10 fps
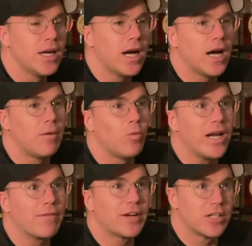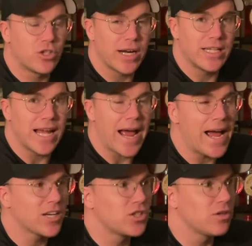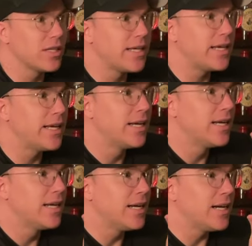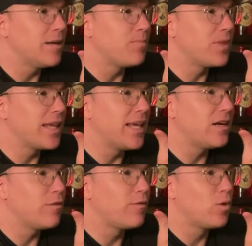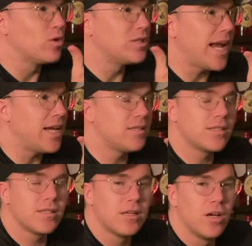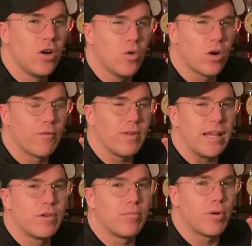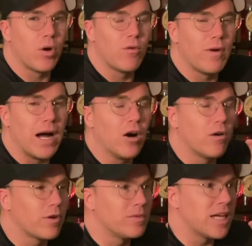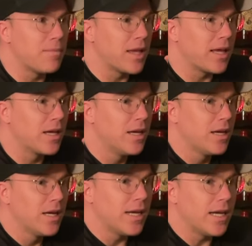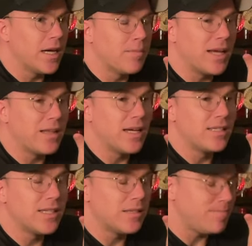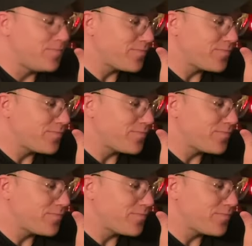whenever you're trying to actually get a full taste or flavor profile from something. It doesn't